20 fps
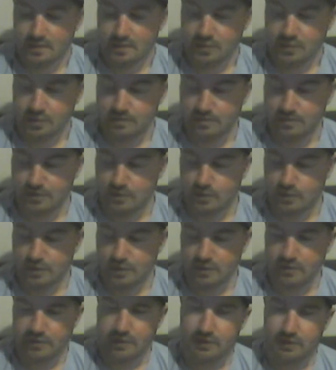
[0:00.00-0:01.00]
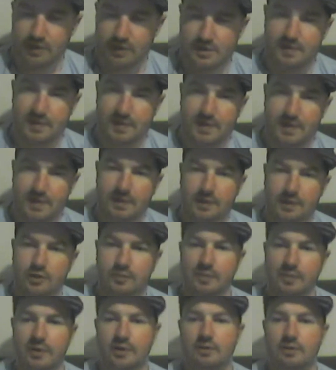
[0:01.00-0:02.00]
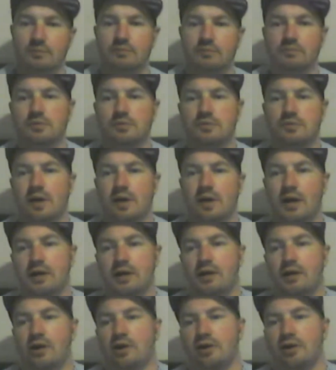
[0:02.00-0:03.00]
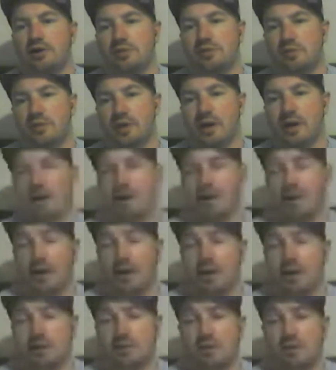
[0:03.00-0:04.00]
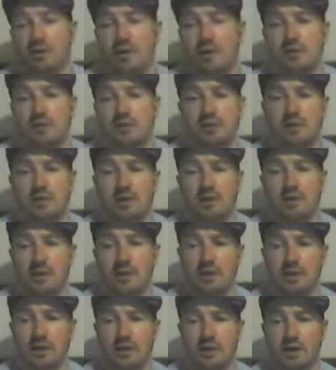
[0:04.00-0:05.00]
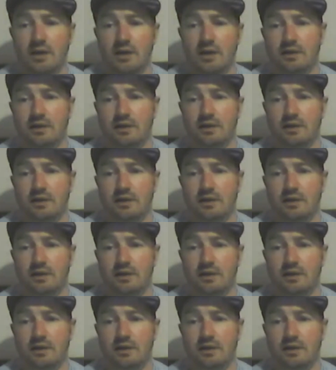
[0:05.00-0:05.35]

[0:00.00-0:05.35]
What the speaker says: Probably one thing that's been a little bit sort of unnoticed with the Hurricanes side is that they